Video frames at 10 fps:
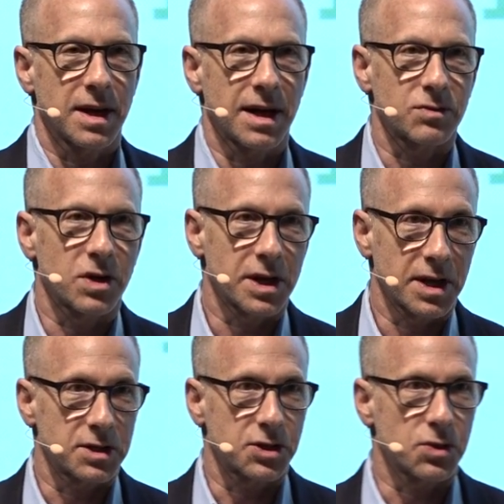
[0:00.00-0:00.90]
at
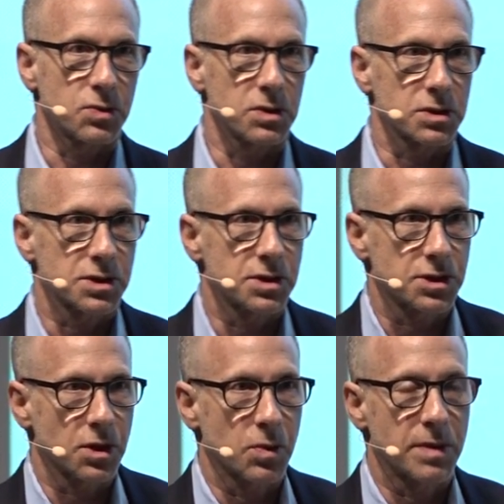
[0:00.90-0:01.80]
running its schools.
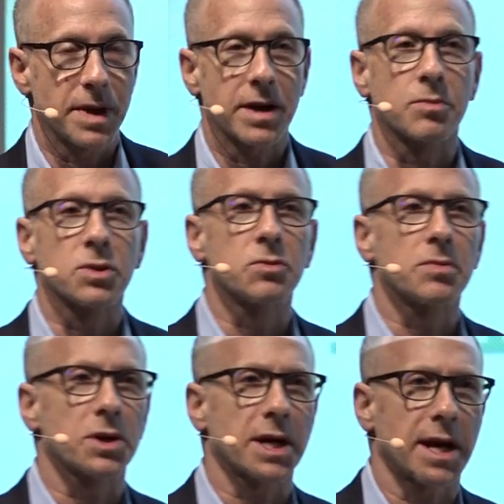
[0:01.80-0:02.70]
So when Mayor
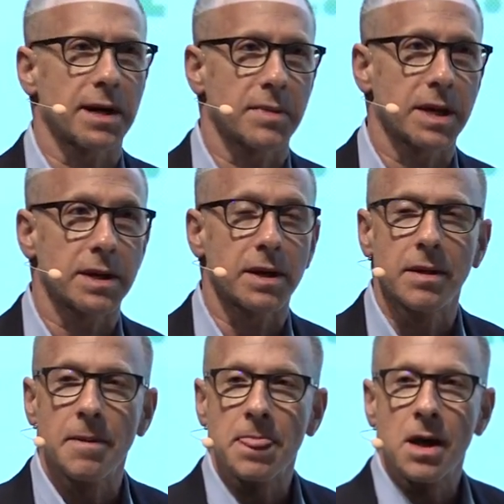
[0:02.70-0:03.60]
Bloomberg came in,
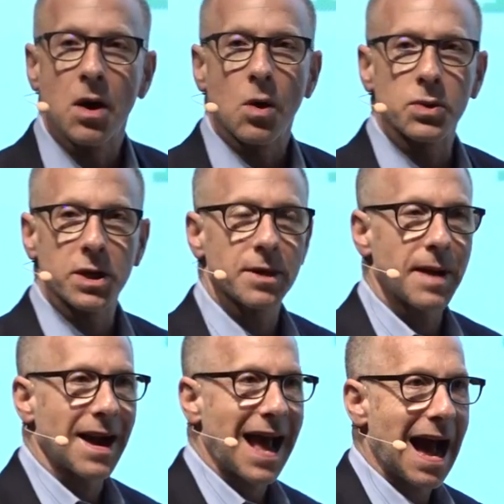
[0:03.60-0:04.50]
only
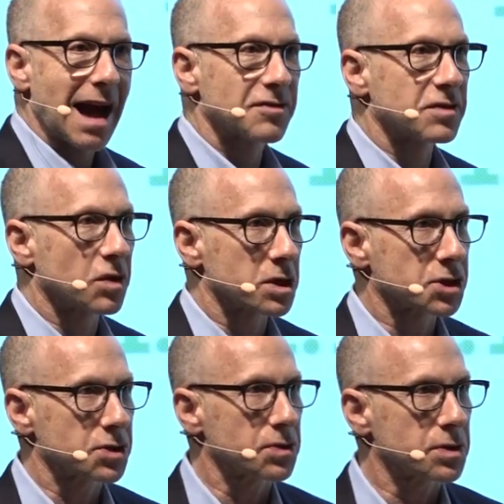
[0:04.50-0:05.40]
about half of our
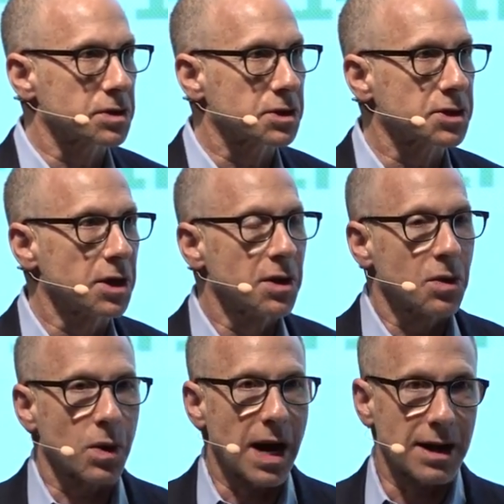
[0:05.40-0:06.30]
students
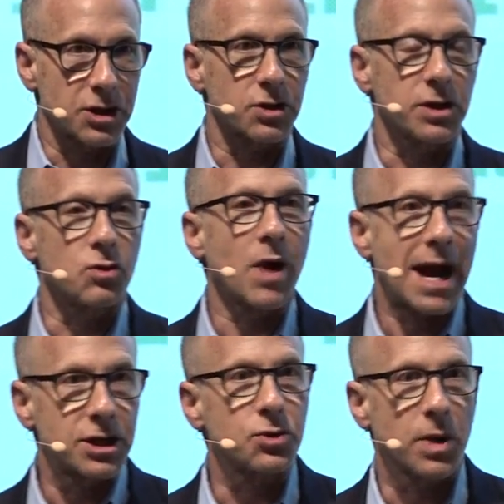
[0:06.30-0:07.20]
were actually
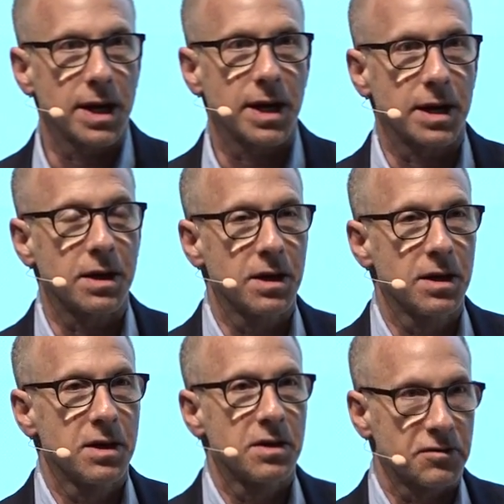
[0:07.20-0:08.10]
graduating
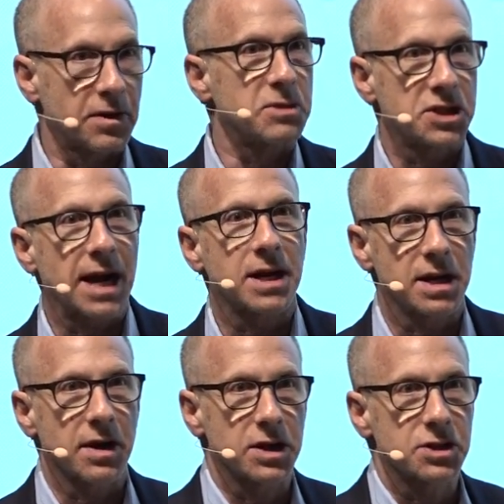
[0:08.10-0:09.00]
from
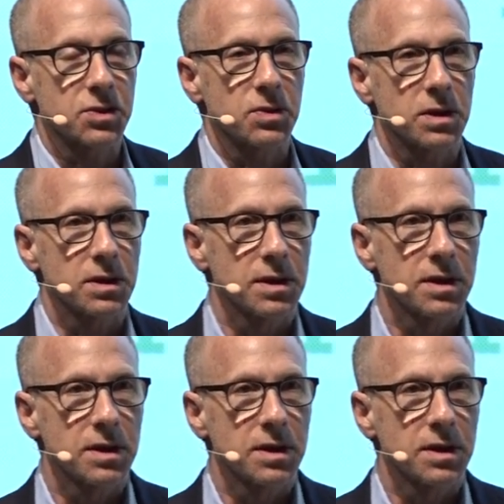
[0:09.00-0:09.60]
secondary school